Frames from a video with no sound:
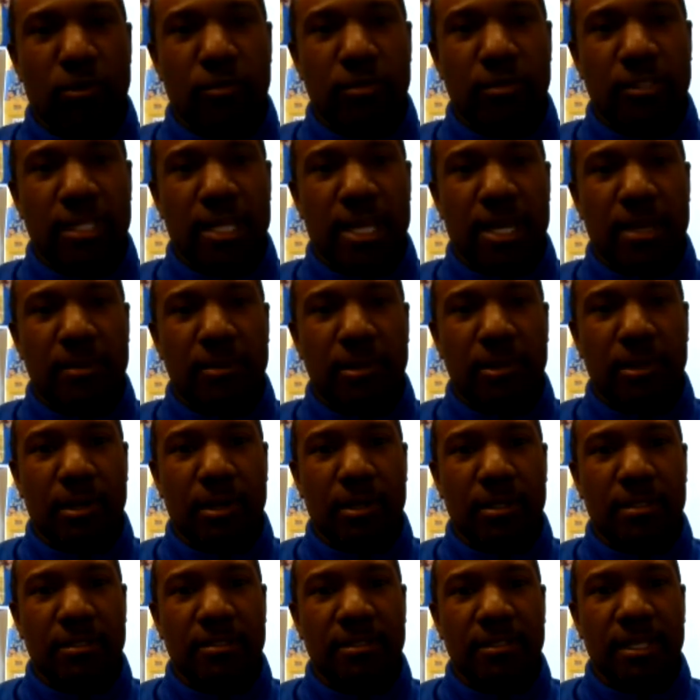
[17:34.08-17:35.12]
overtime
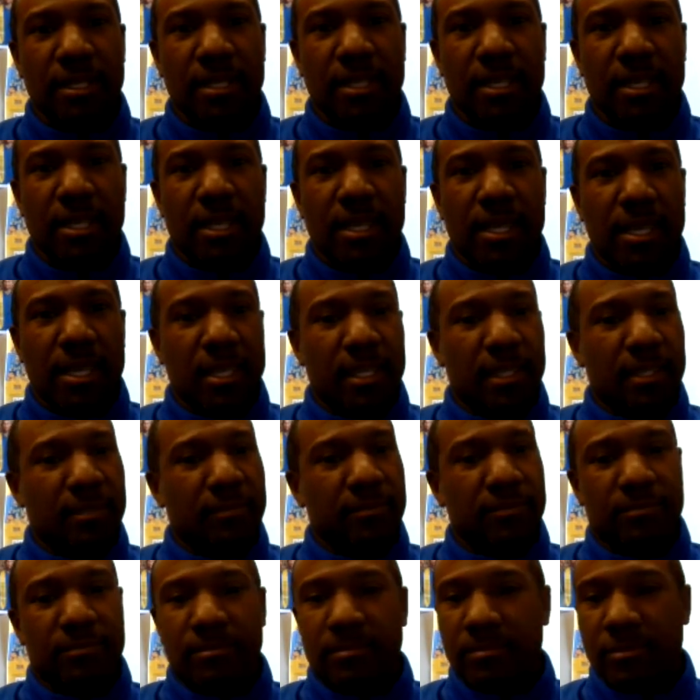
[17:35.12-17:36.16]
loss.
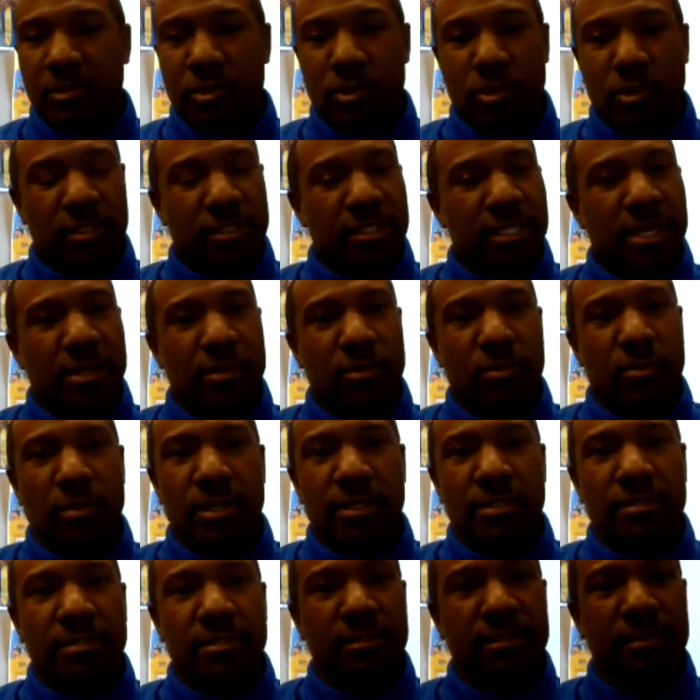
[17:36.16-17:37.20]
And George
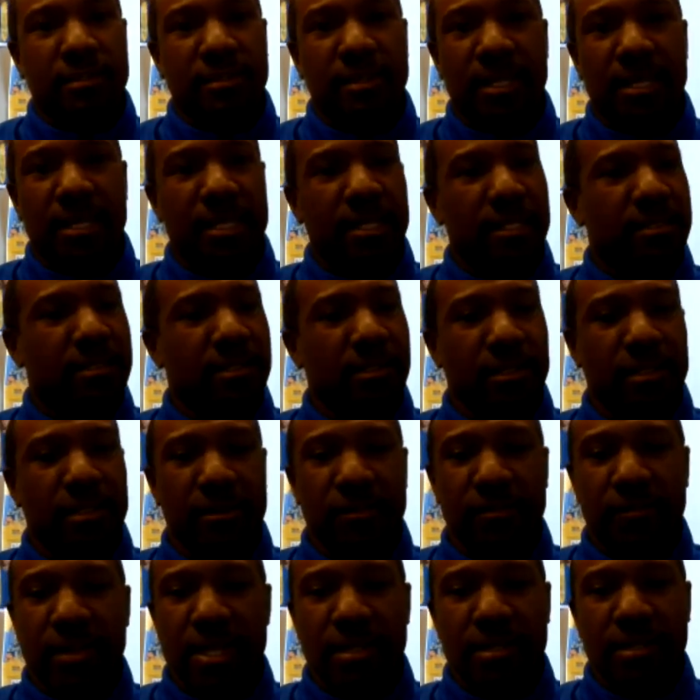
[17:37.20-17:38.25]
Southwestern, they took
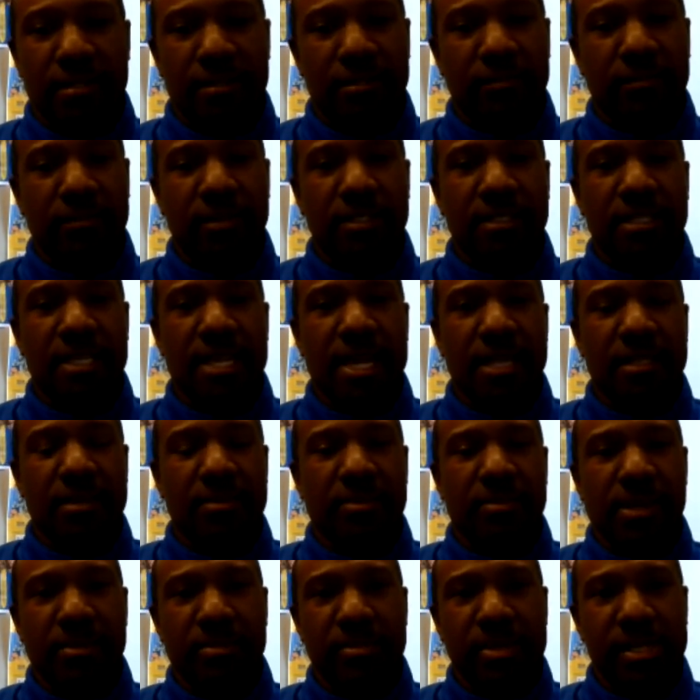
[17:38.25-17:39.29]
advantage of us
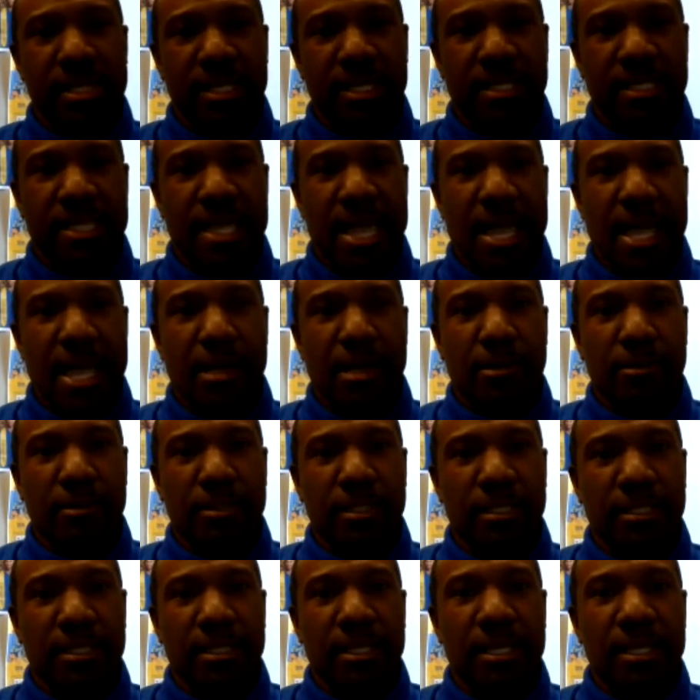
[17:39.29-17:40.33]
kind of being down.
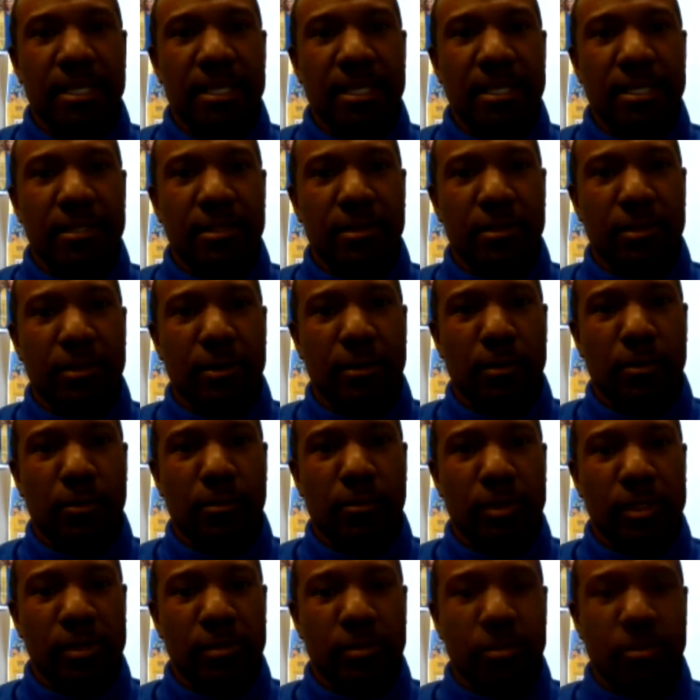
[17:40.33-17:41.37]
And, you know,
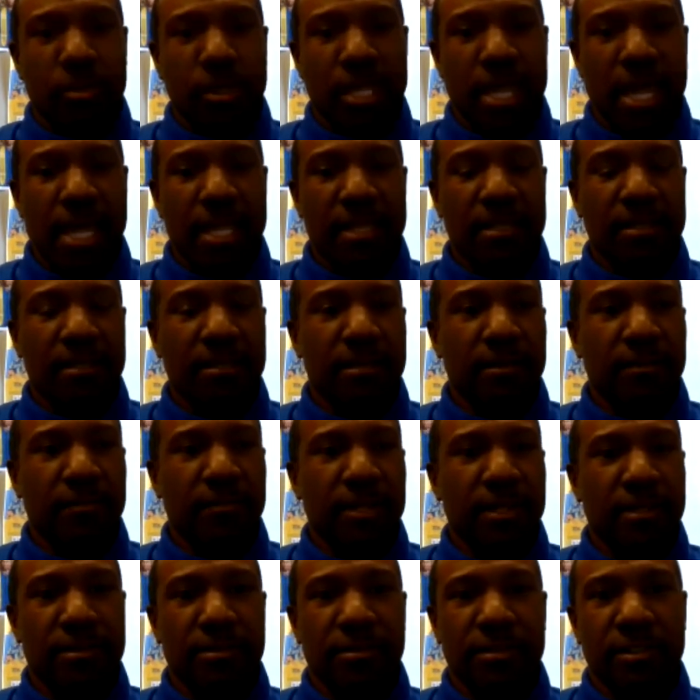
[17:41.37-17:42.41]
we we had enough
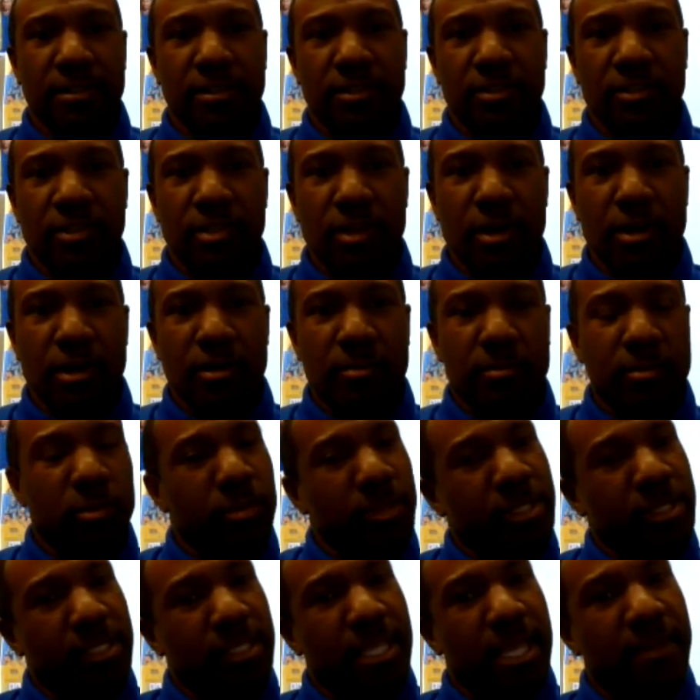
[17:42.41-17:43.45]
energy to start, but
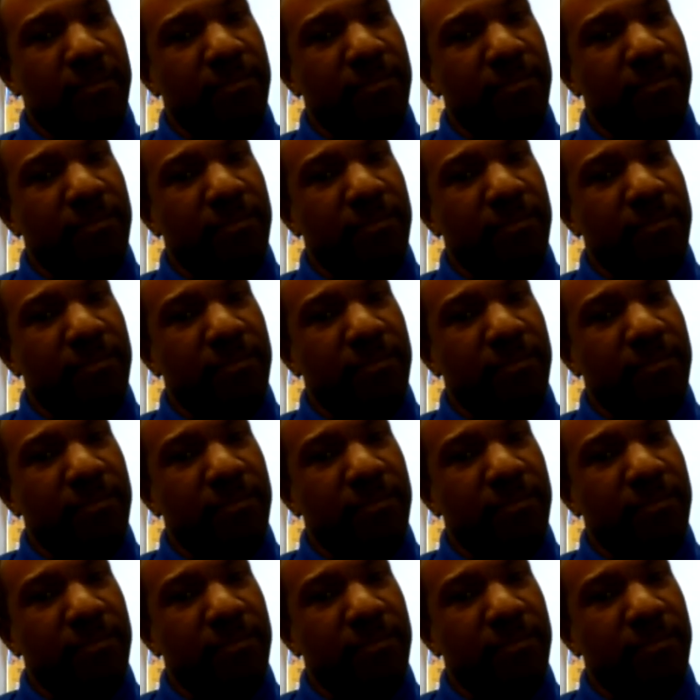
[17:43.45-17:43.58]
we didn't